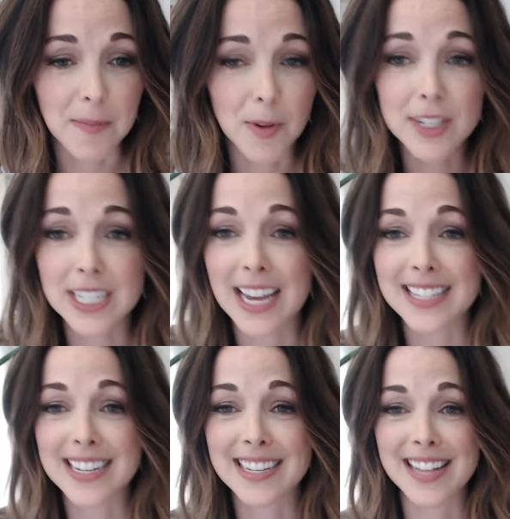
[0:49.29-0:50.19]

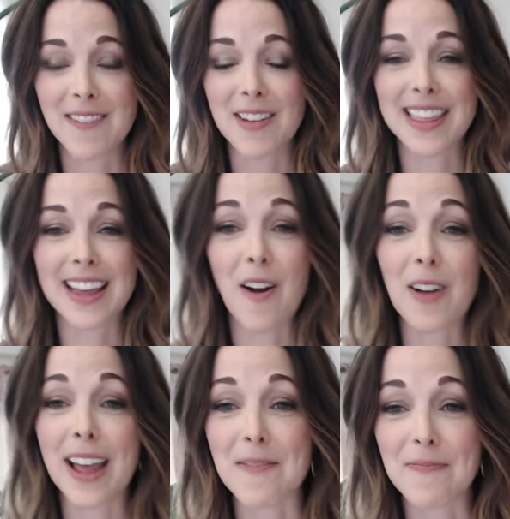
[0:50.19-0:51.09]
Multitasking is not my thing.
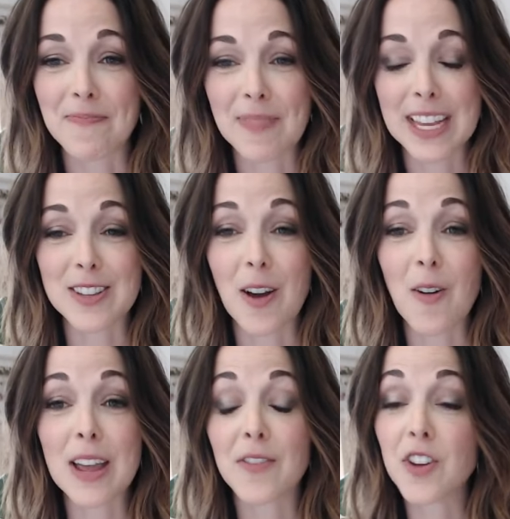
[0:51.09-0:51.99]
Okay. So
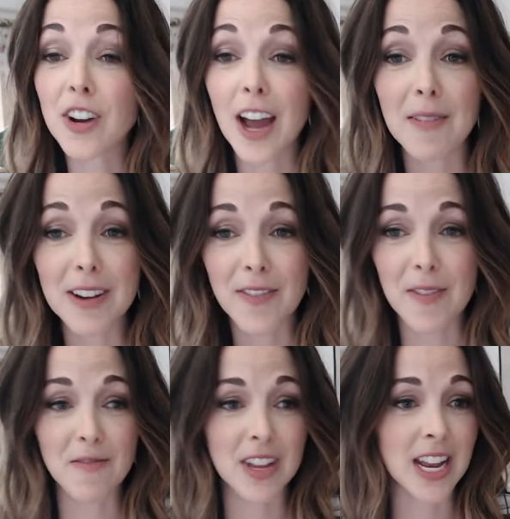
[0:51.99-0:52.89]
if you're coming from
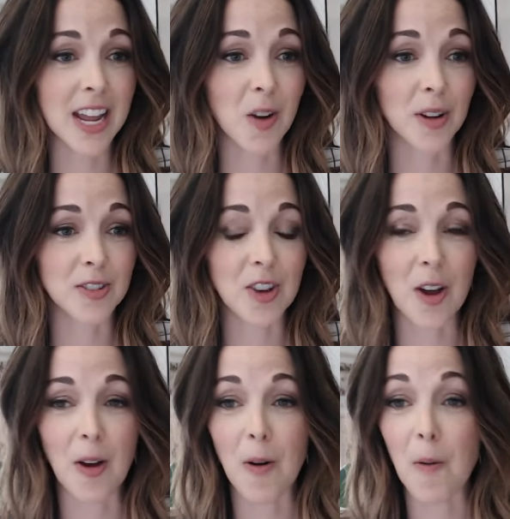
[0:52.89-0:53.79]
the Midnight Quilt
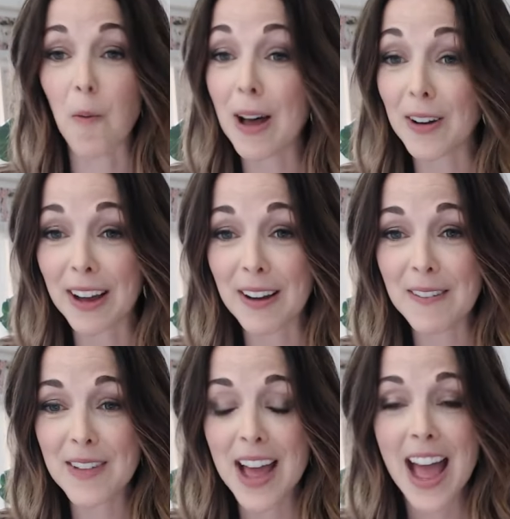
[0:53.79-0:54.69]
Show,
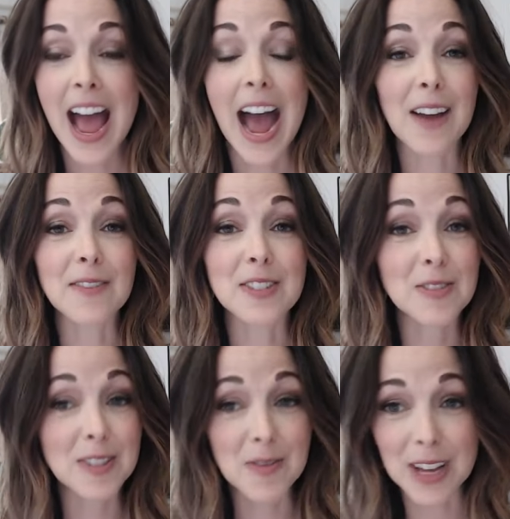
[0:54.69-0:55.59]
welcome. I'm
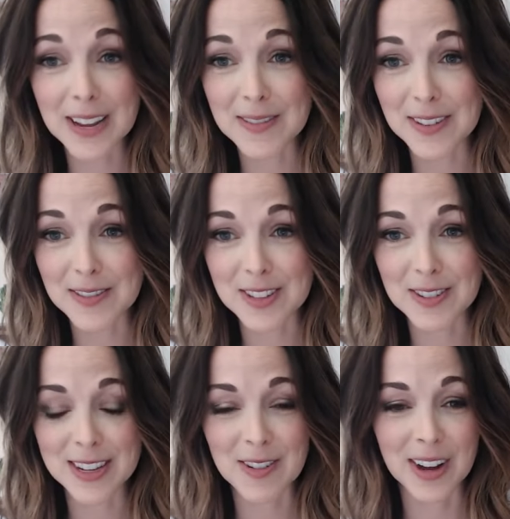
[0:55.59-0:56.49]
Suzy Williams of
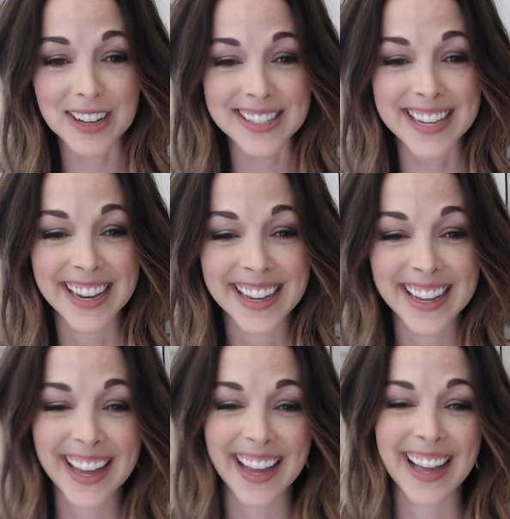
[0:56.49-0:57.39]
Suzy Quilts.
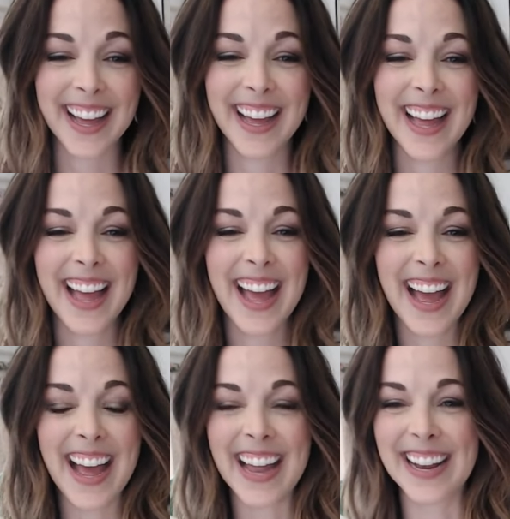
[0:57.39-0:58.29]

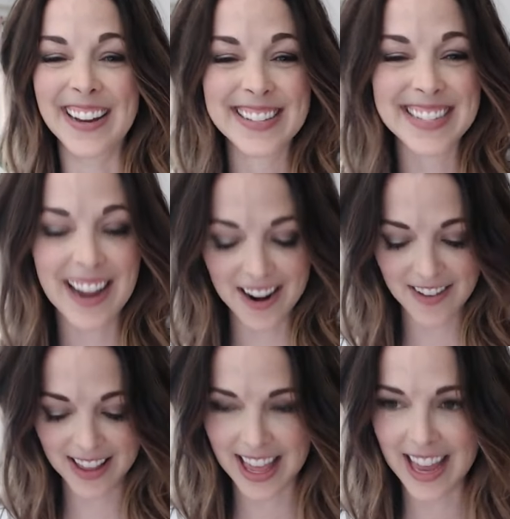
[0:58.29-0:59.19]
I know, sorry
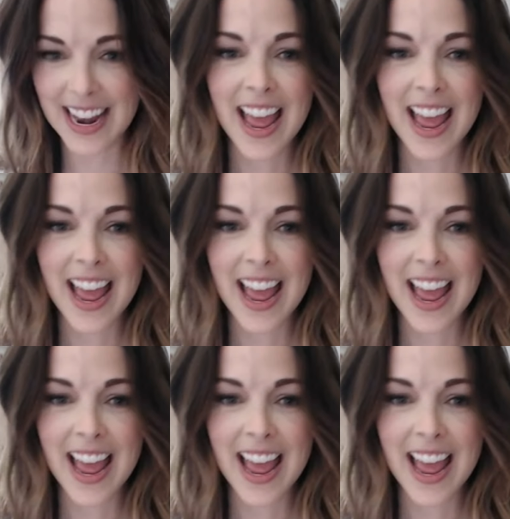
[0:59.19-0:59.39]
about that.